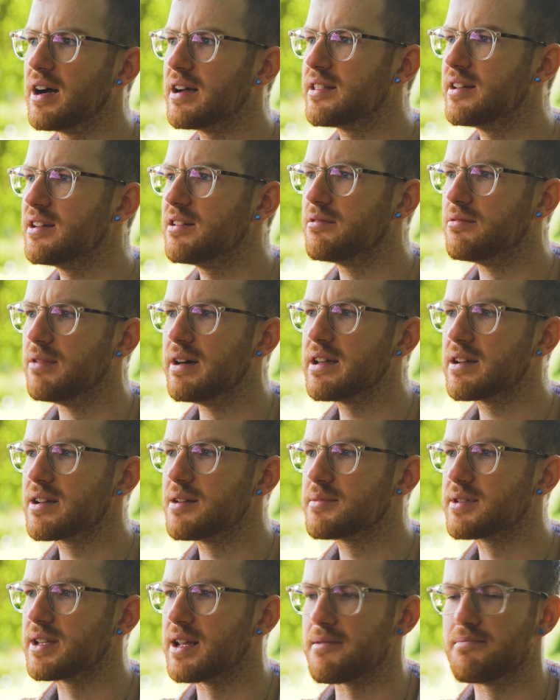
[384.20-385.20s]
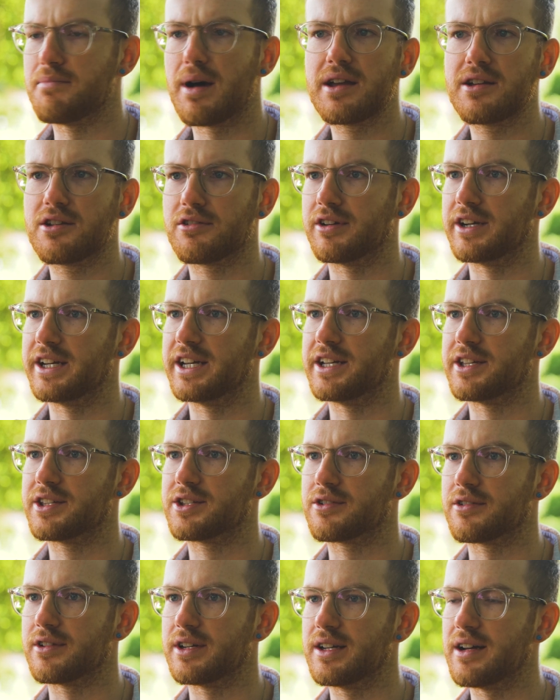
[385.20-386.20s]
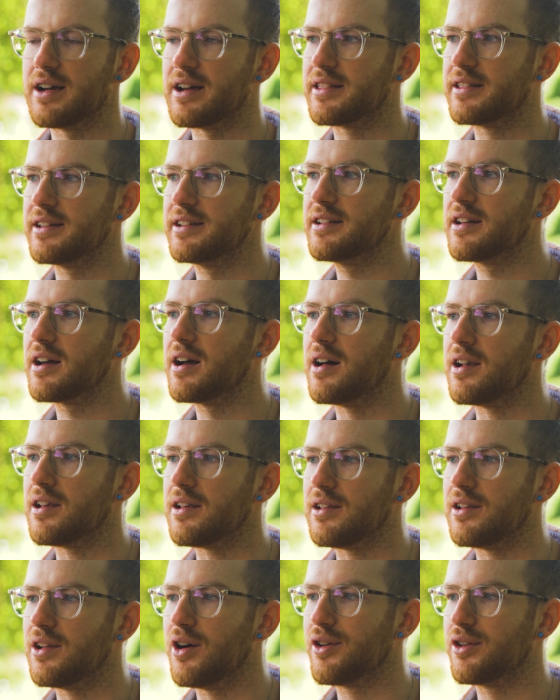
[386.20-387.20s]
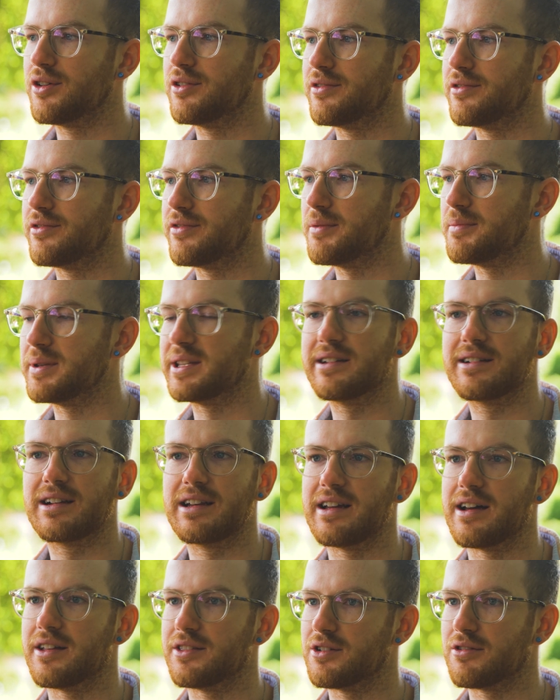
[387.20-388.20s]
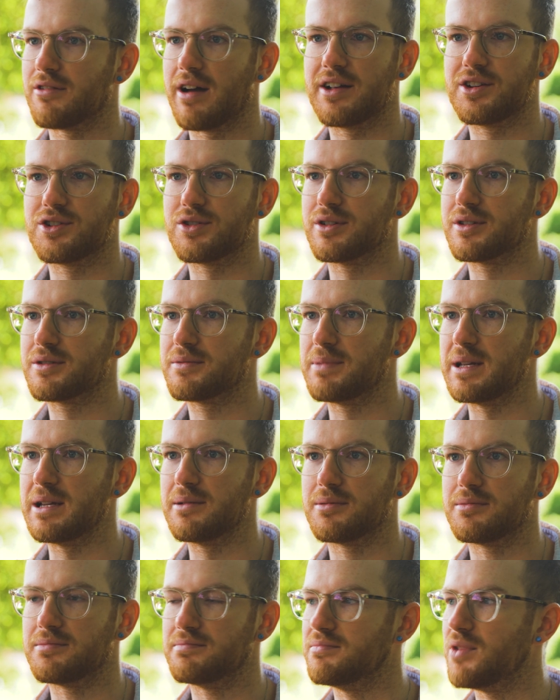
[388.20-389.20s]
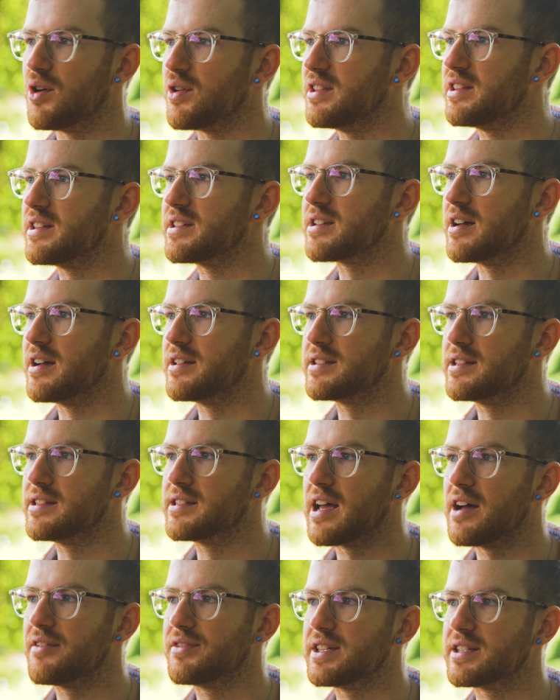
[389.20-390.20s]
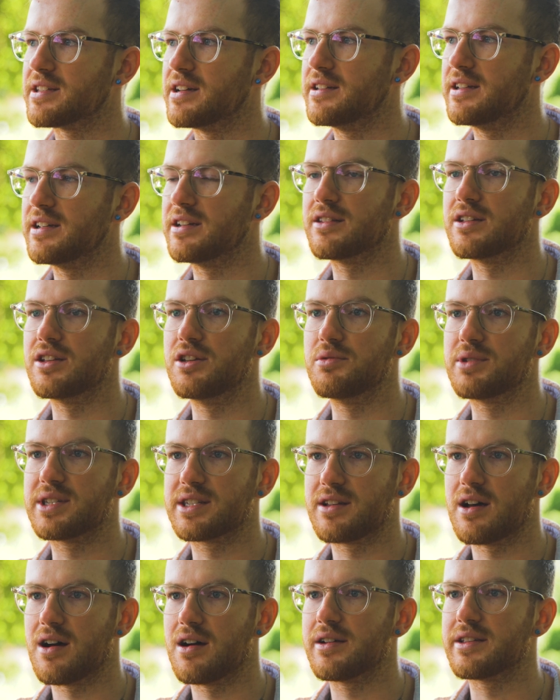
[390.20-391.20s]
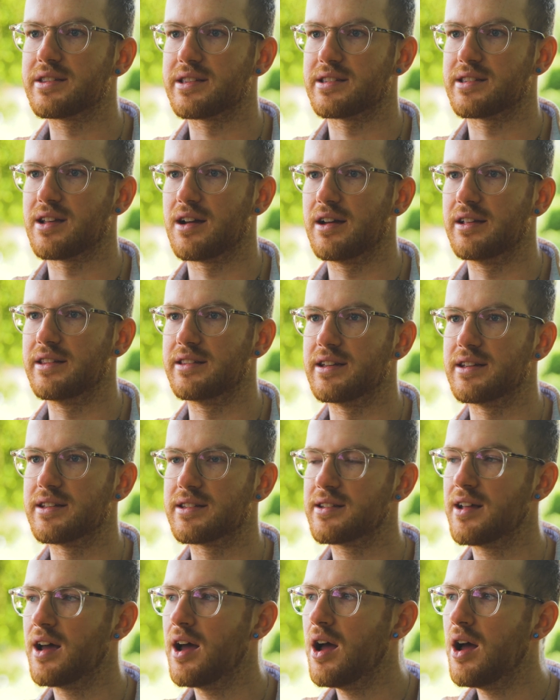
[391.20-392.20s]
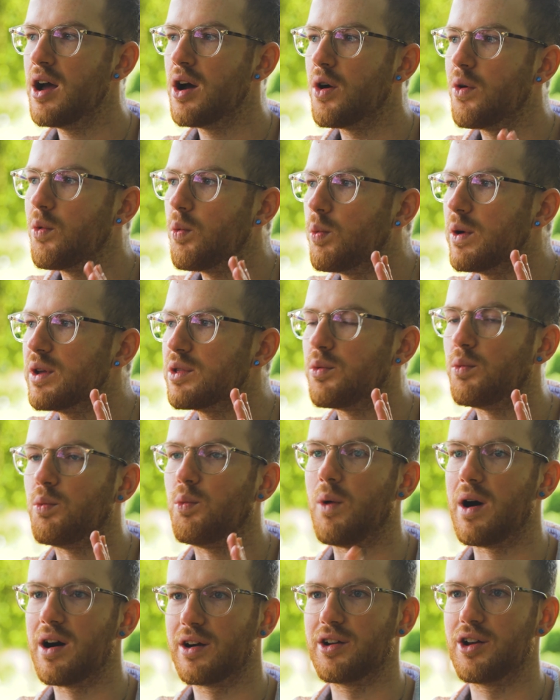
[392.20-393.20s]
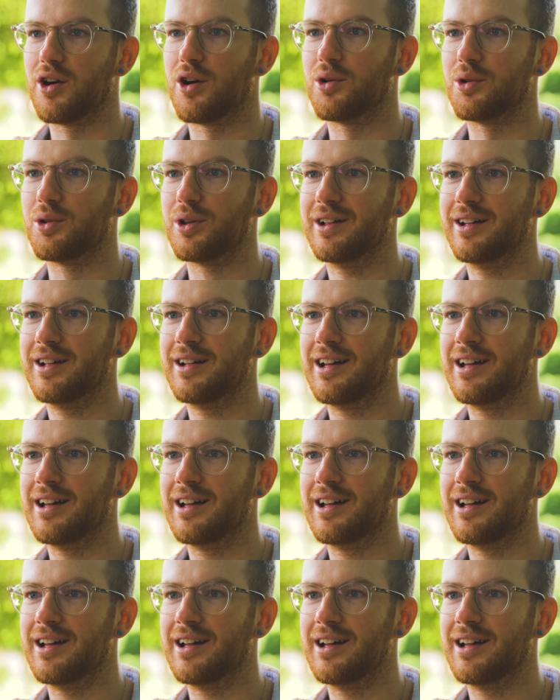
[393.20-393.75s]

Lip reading: I think when it comes to like my career history, I think a lot of particularly undergraduates, people not in the sciences, have this idea that you start as a scientist with one goal,